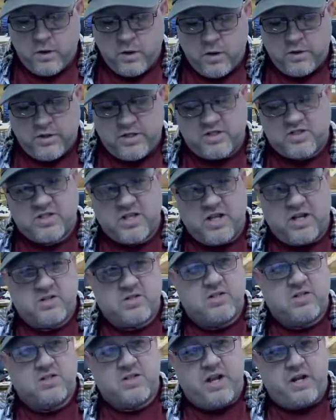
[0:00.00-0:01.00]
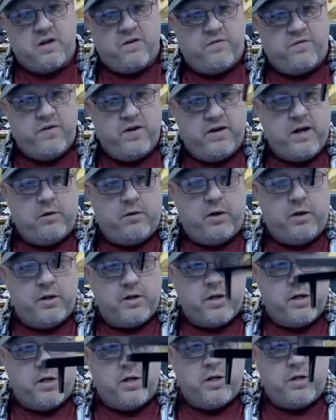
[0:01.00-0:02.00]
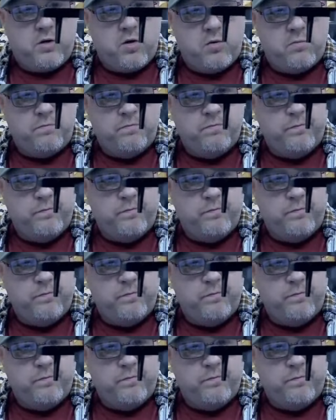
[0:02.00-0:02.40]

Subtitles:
this thing is designed to fit down into the honeycomb